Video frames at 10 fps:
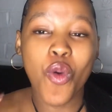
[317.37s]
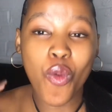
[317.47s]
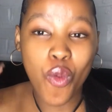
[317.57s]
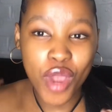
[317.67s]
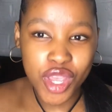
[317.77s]

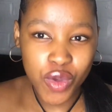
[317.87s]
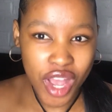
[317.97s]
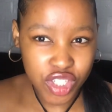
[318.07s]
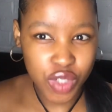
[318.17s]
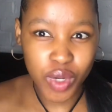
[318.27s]
where you
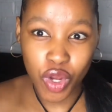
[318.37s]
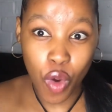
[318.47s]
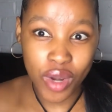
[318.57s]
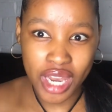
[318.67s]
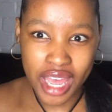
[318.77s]
actually want to
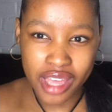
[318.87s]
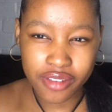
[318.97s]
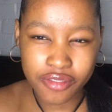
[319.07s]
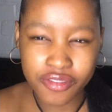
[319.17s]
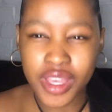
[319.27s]
go in
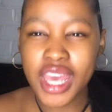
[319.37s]
life,